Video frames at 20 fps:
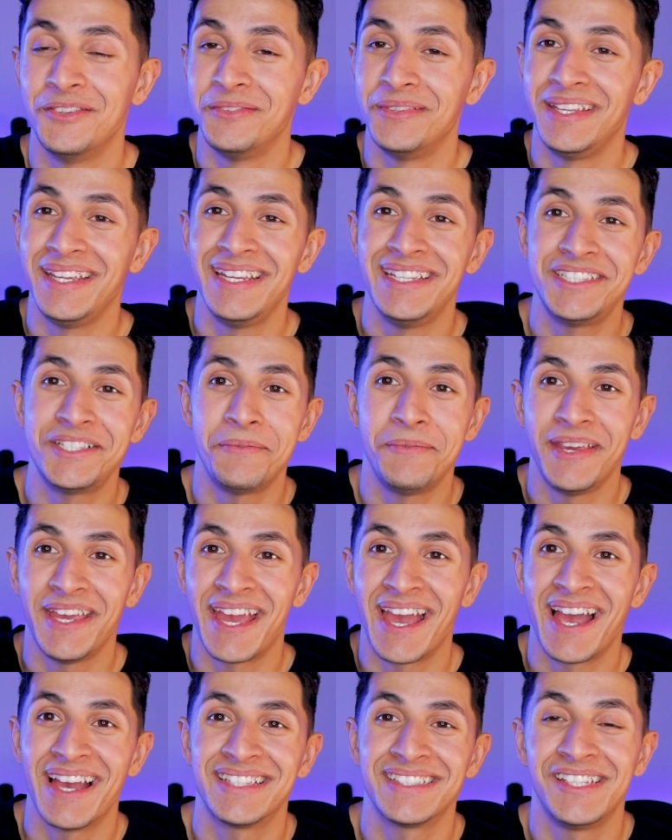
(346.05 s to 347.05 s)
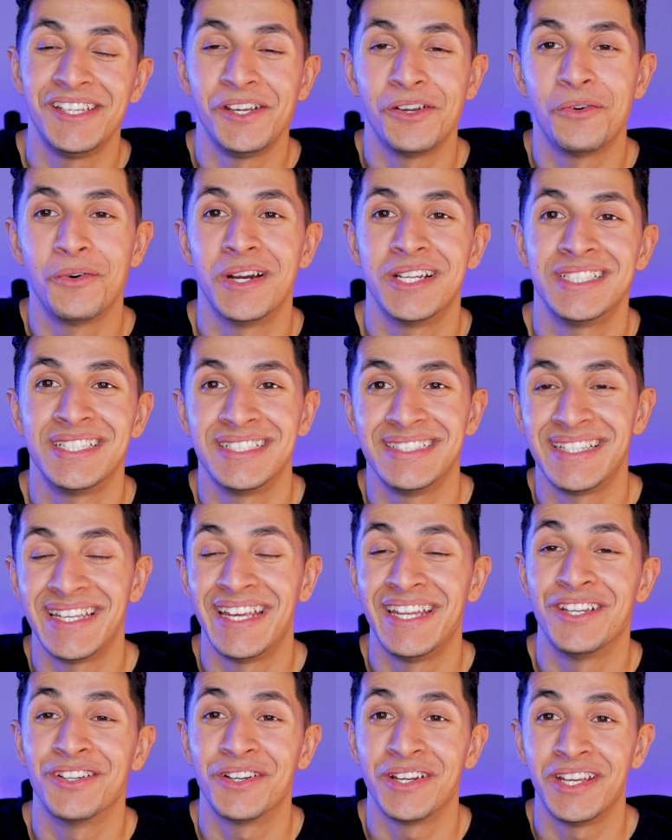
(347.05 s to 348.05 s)
You need to be asking questions
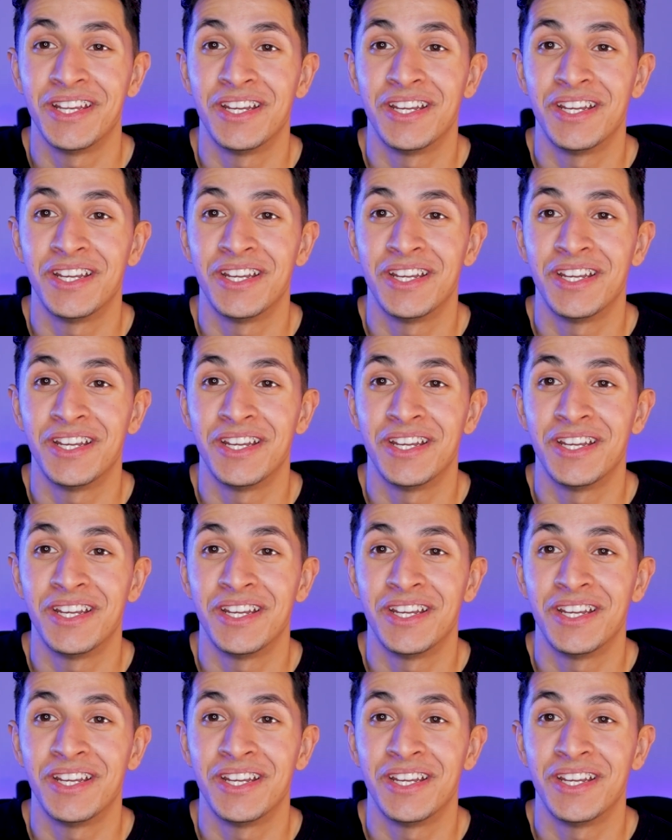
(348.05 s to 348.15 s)
in your